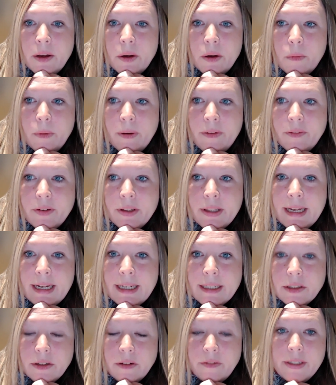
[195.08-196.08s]
whether
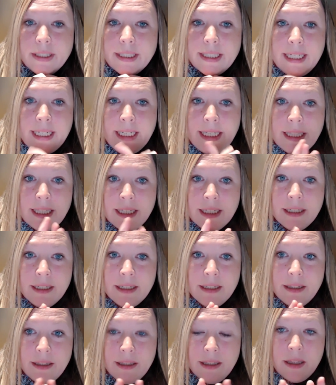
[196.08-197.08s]
that's obviously
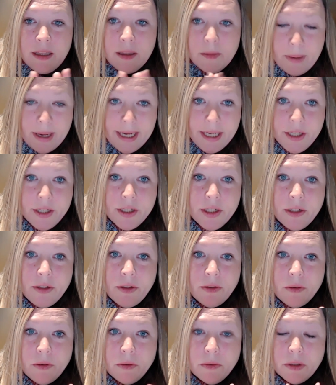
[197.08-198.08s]
the
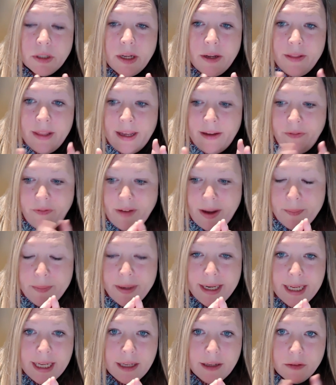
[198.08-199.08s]
patient, also their
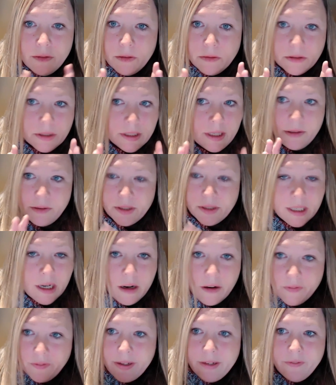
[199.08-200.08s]
family, also
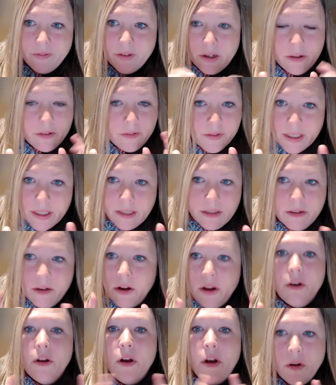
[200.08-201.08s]
staff involved and
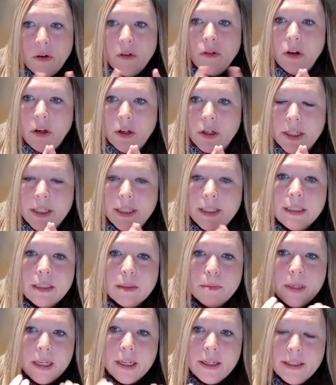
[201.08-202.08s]
onlookers,
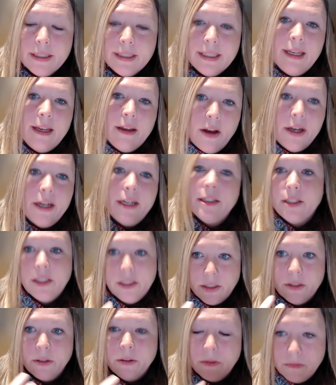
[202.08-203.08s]
because it hurts
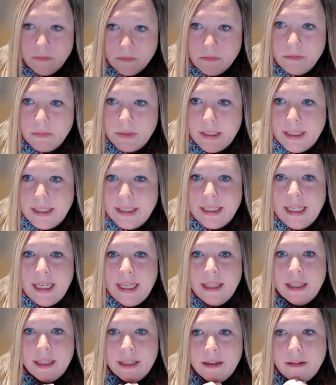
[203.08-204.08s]
us all to see
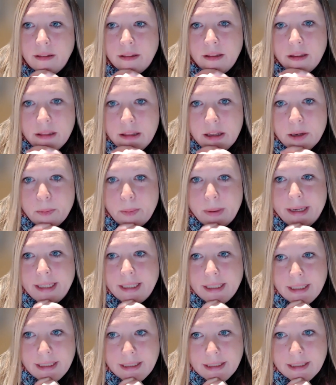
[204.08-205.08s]
that a
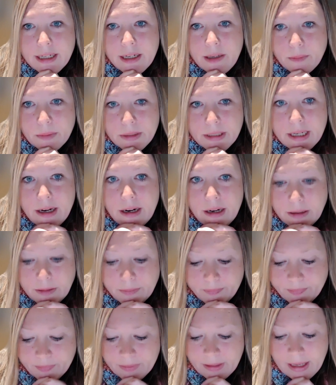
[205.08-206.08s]
patient has come to harm.